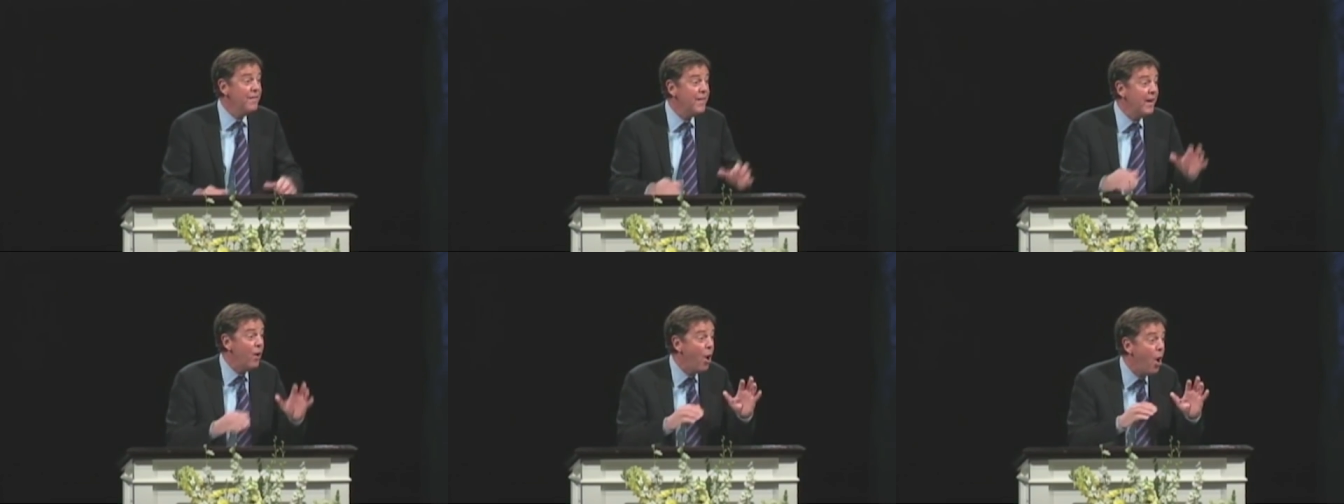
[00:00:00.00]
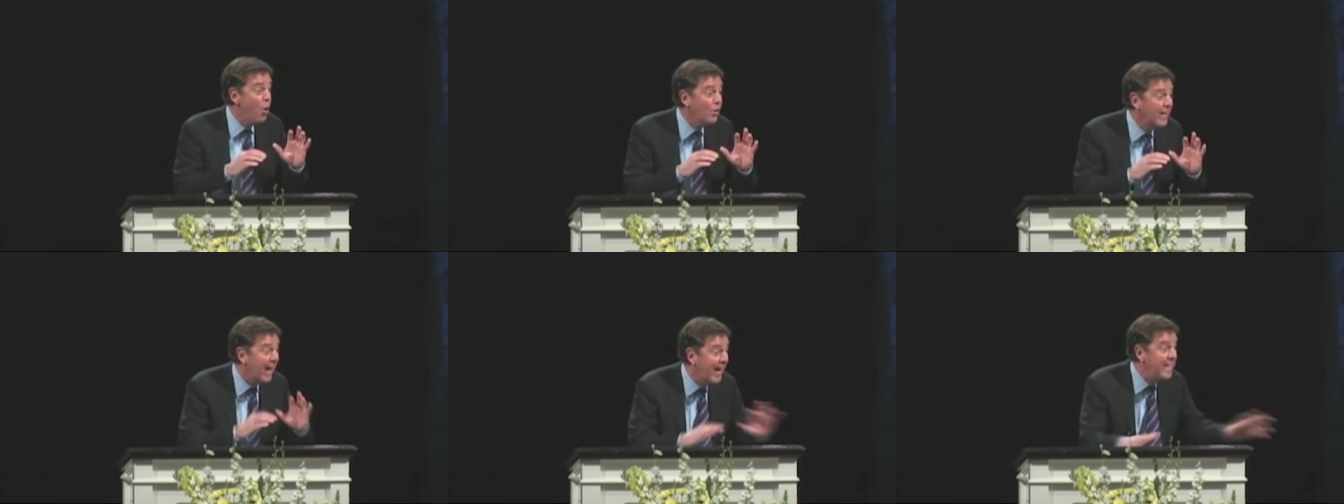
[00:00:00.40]
then
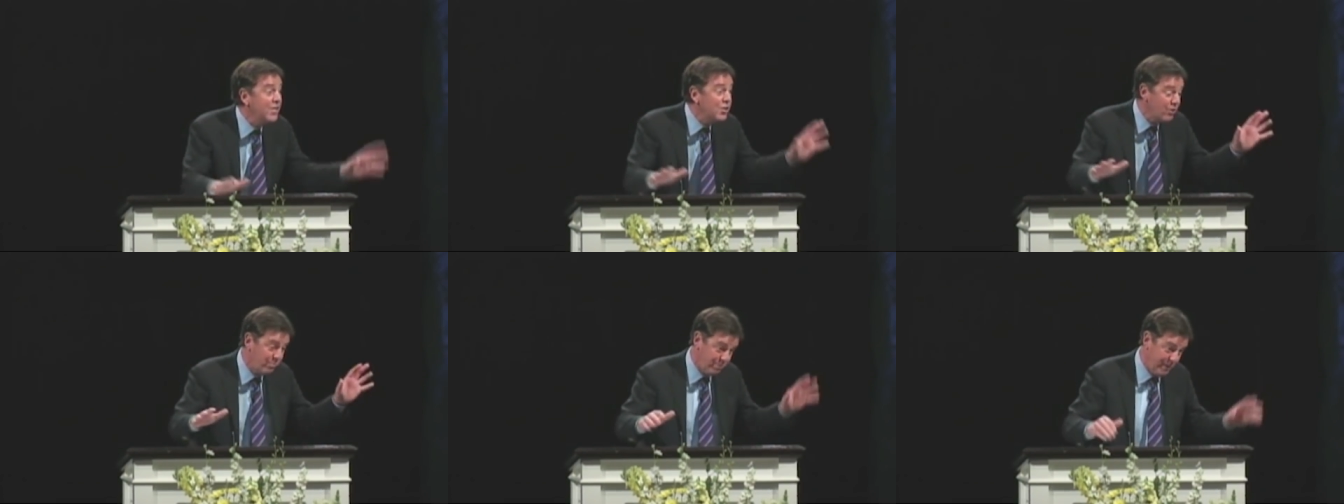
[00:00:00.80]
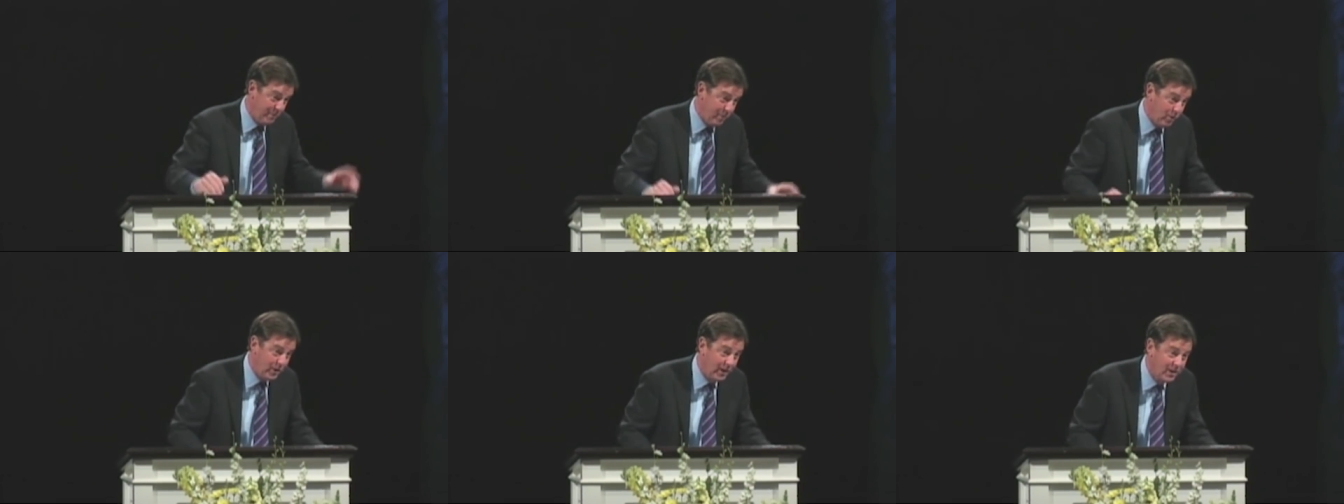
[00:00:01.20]
all kinds of
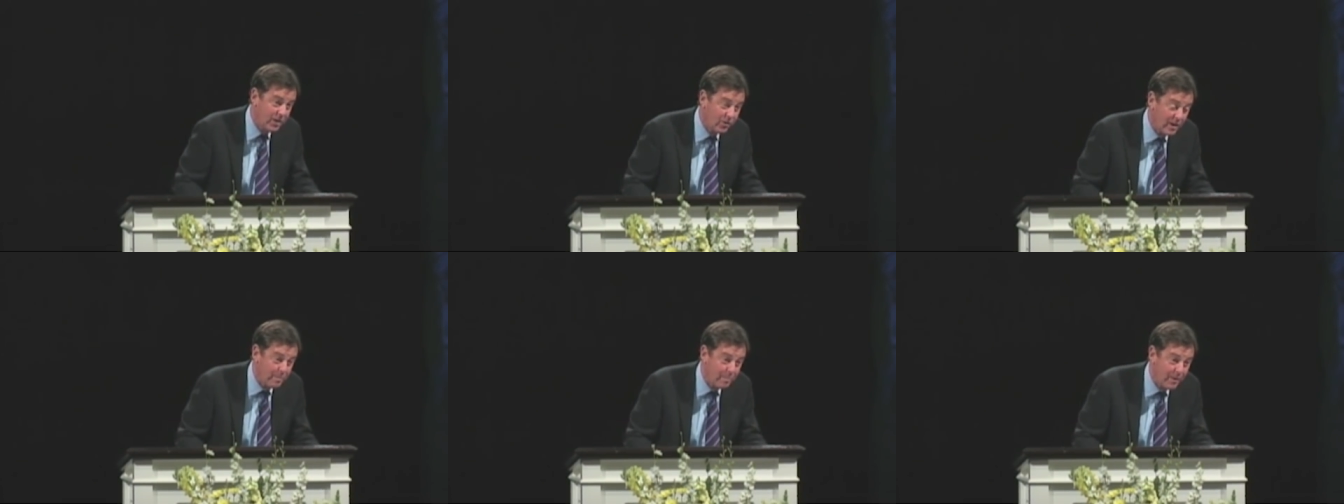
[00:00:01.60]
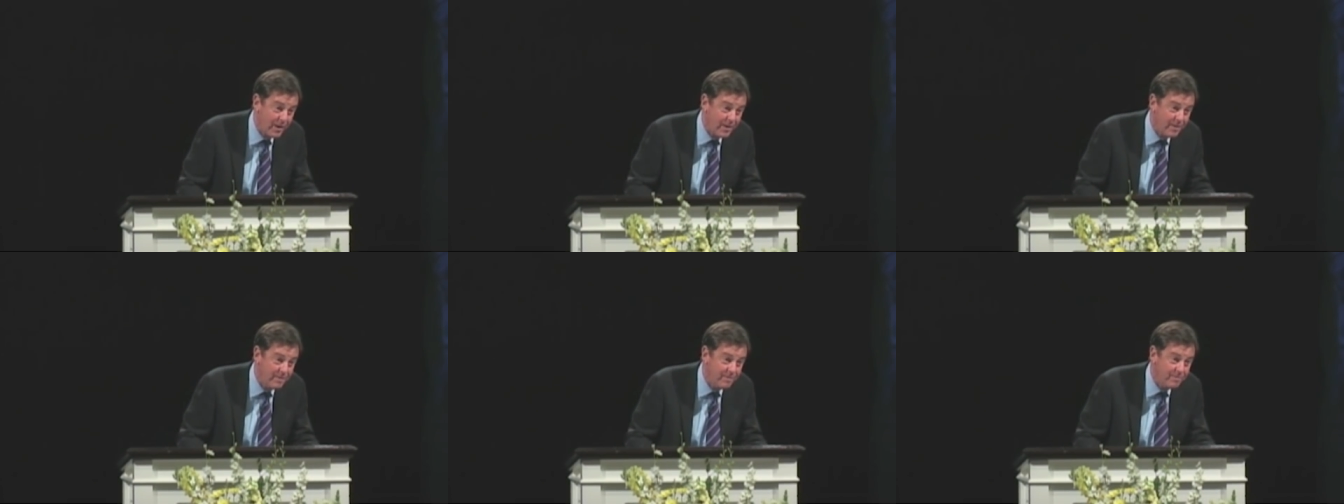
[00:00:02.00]
people can creep
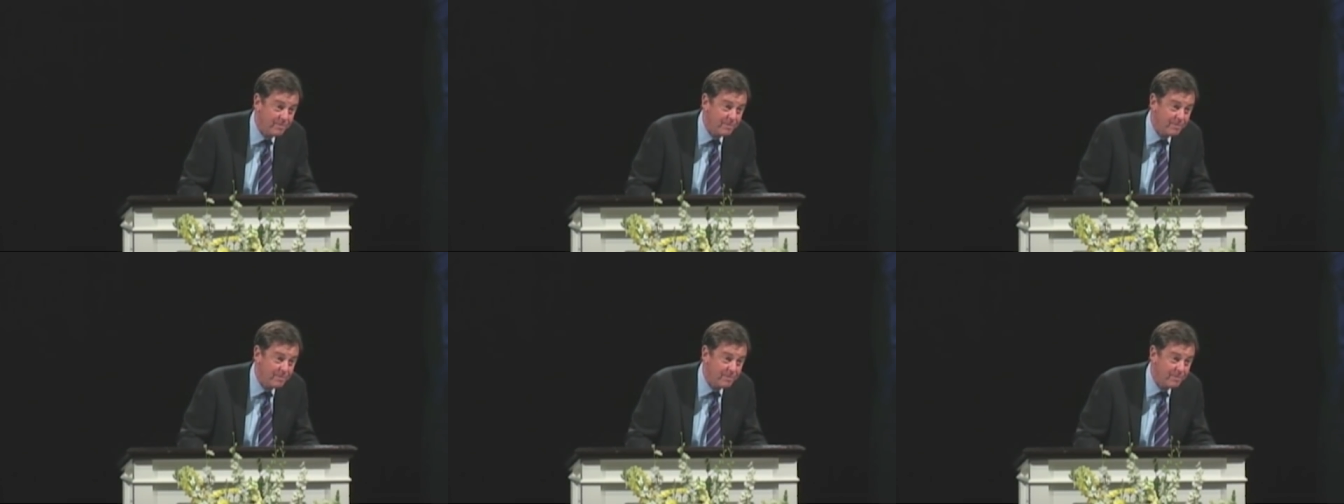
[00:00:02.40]
in.